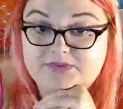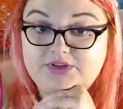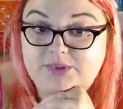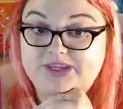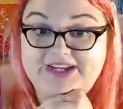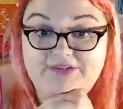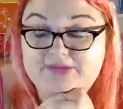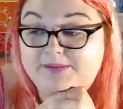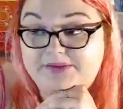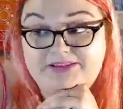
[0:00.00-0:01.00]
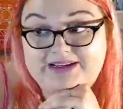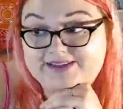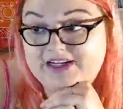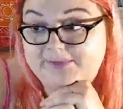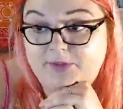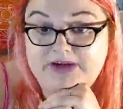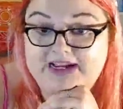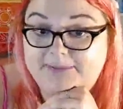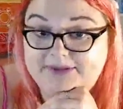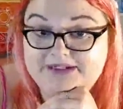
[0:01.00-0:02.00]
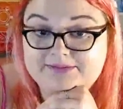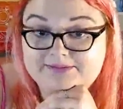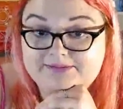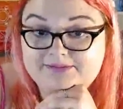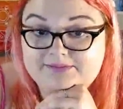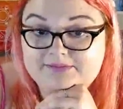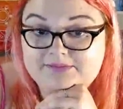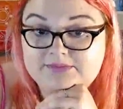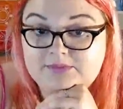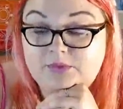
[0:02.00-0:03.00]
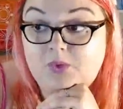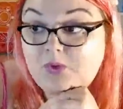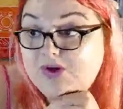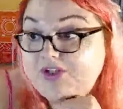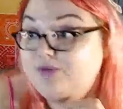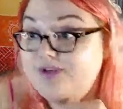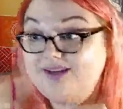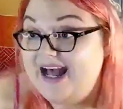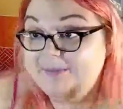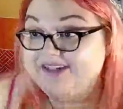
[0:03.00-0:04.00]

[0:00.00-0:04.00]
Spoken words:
You can't remember the last time you were happy, or you felt happy